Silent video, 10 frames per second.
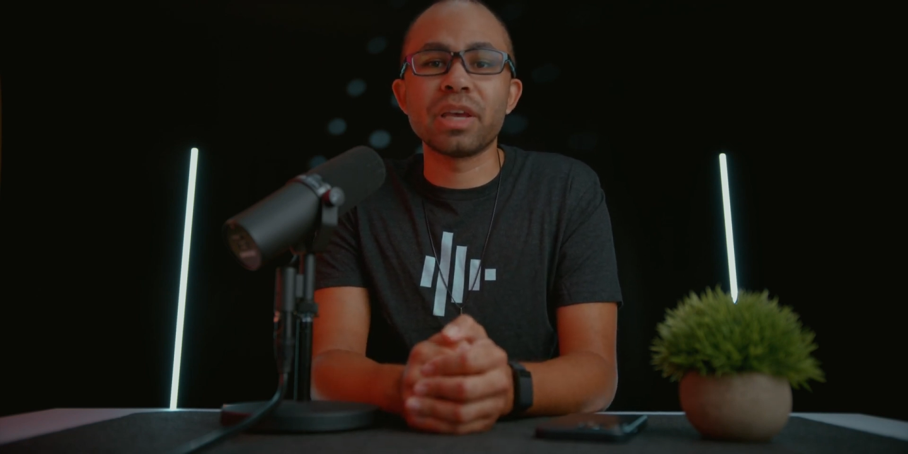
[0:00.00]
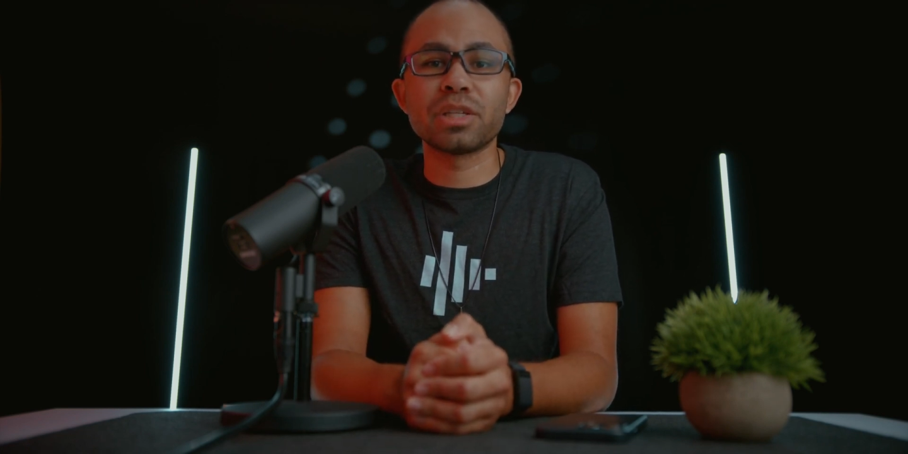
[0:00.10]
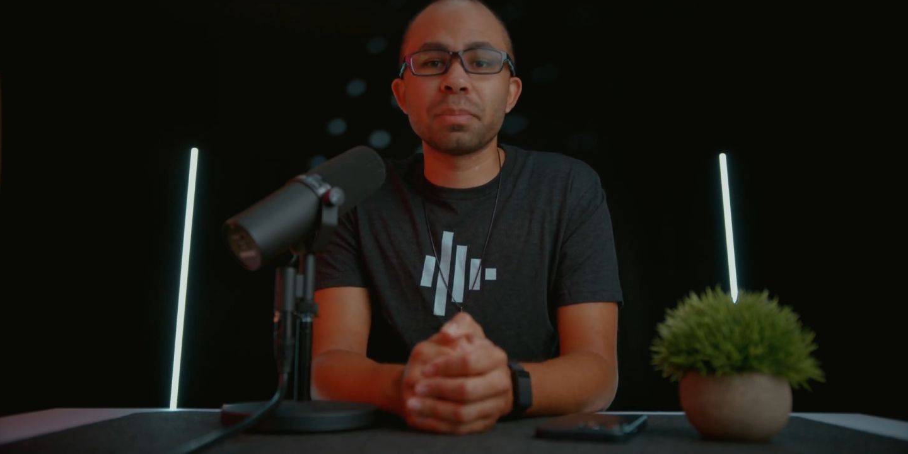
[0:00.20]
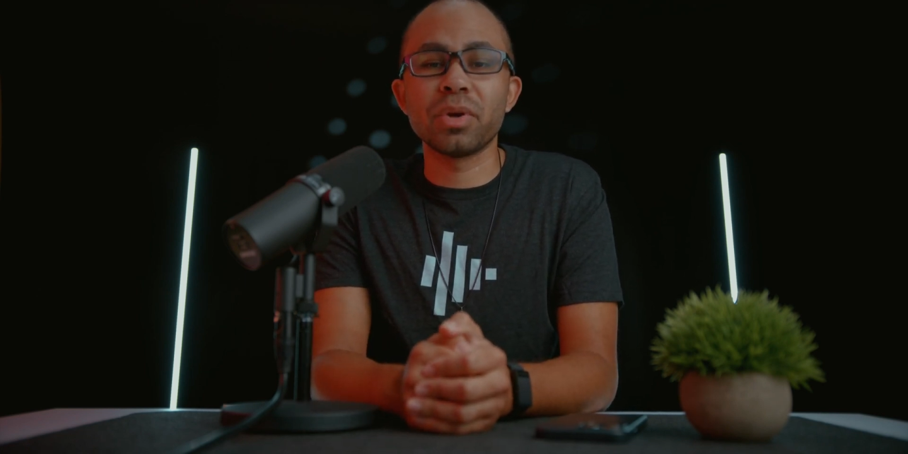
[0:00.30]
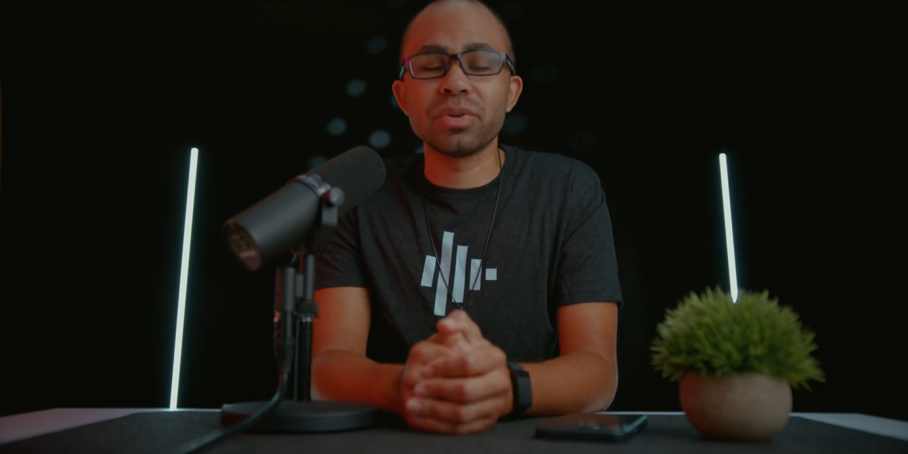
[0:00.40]

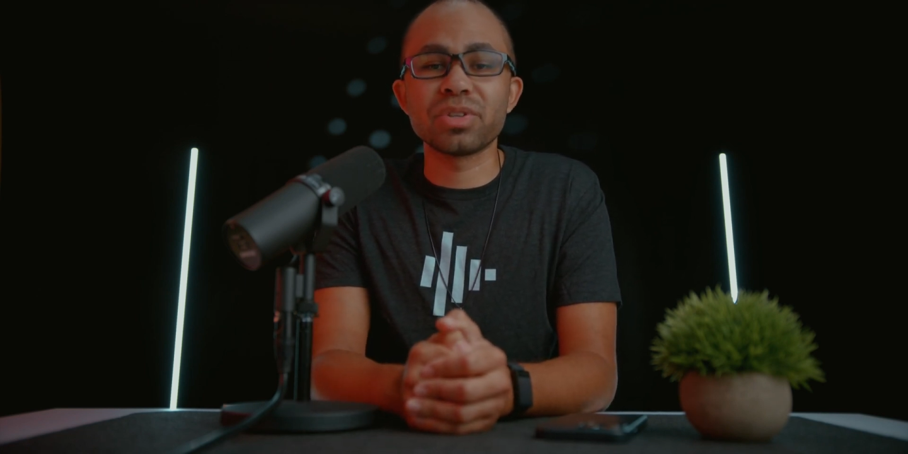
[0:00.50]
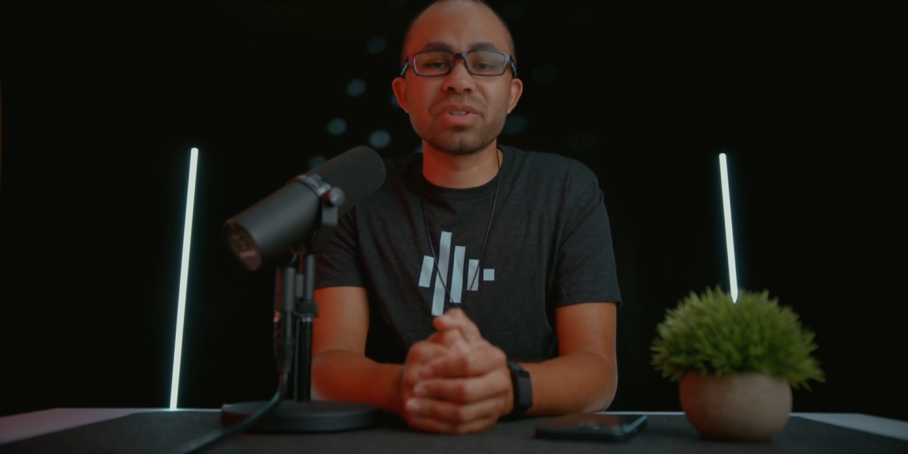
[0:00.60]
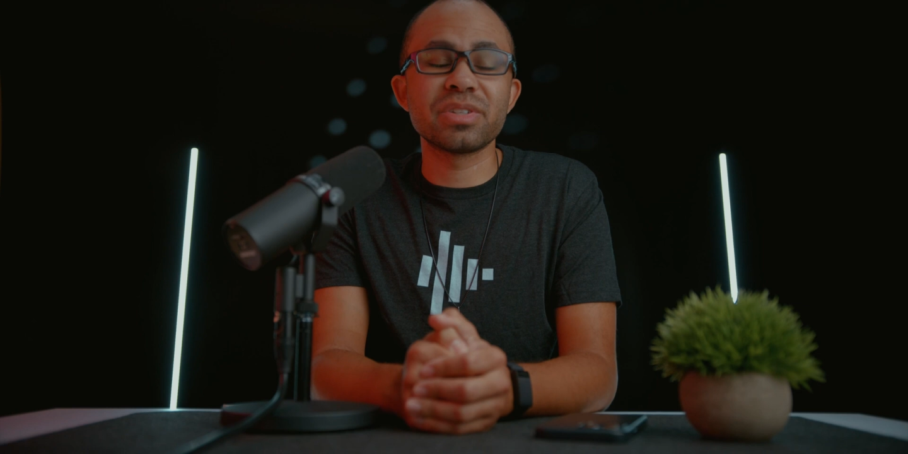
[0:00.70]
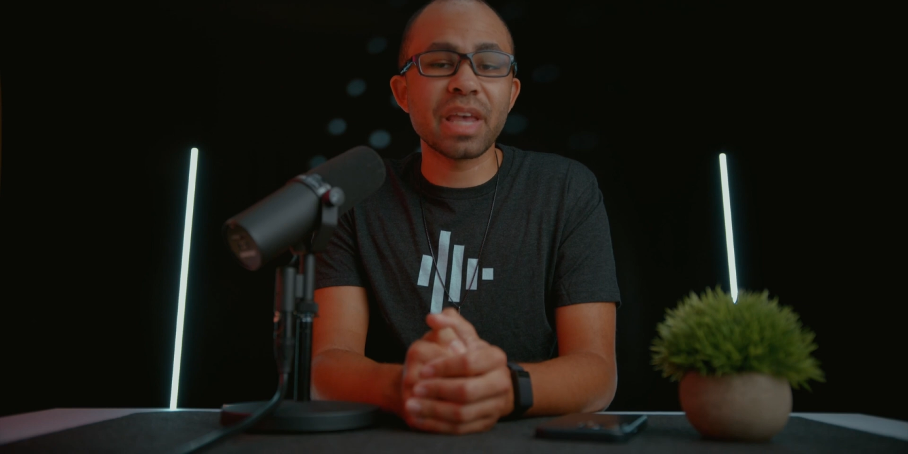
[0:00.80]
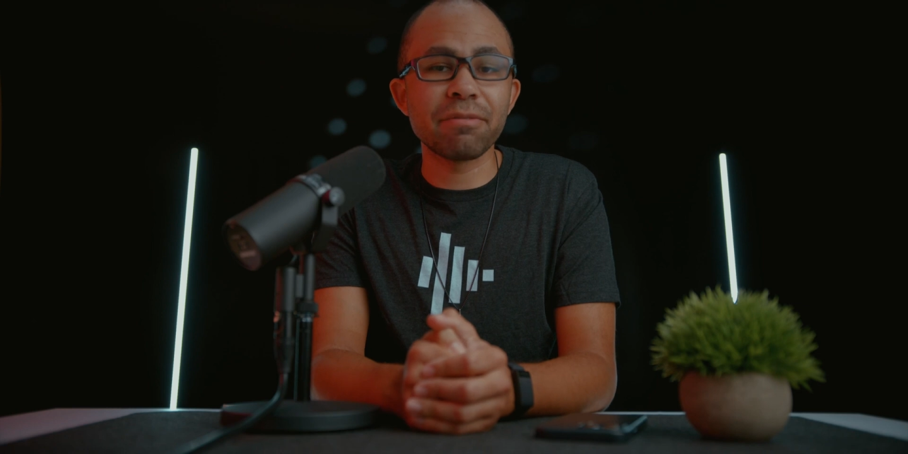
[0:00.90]

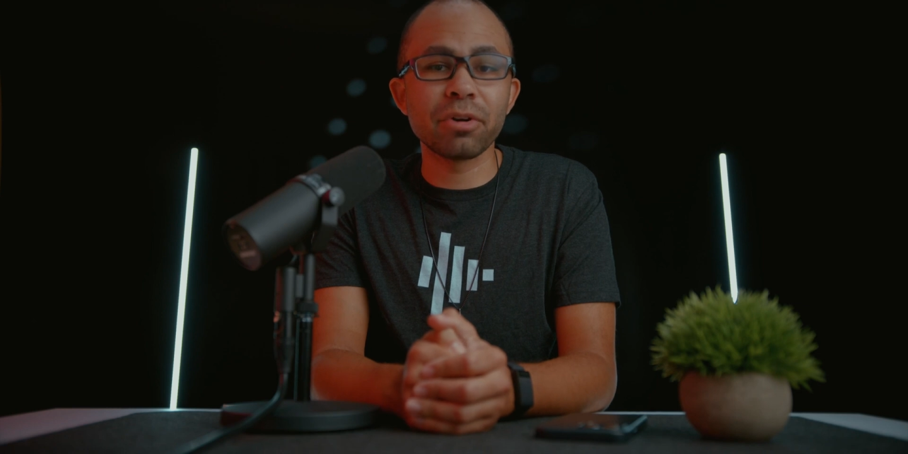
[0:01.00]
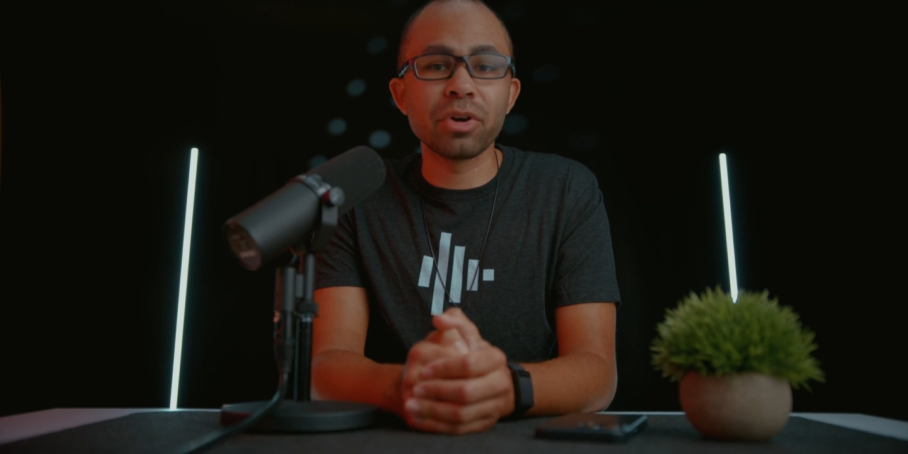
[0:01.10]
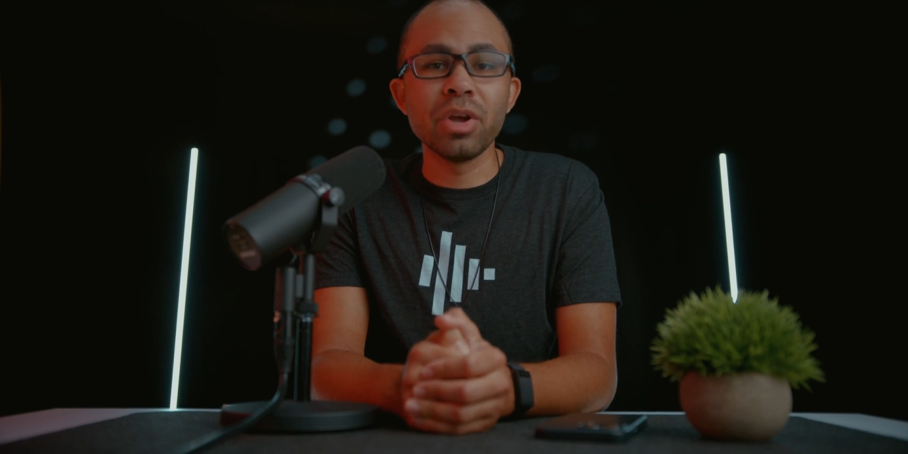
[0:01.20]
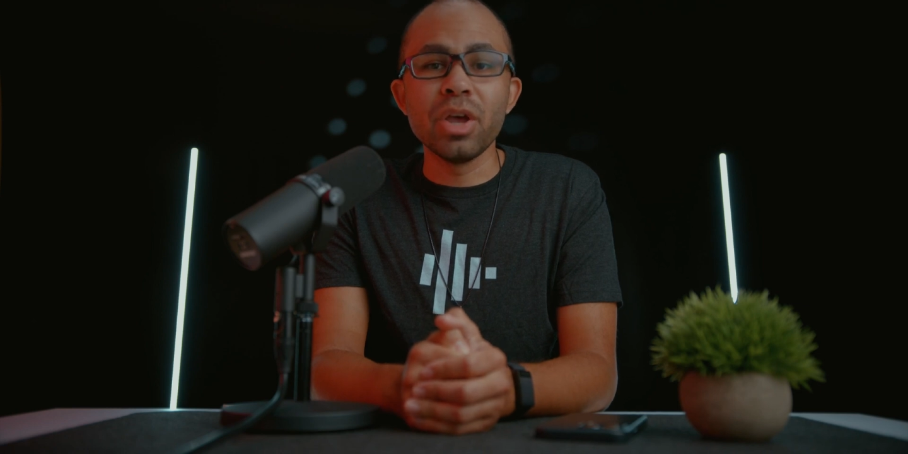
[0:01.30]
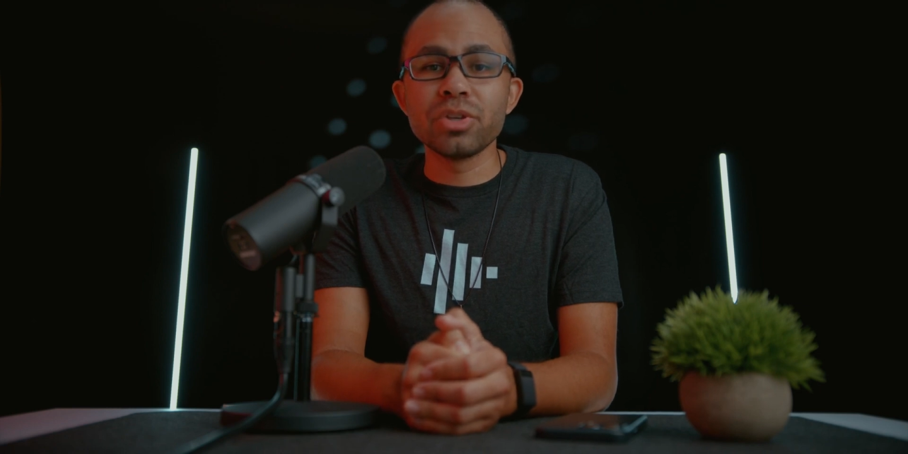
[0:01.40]
experiences safer.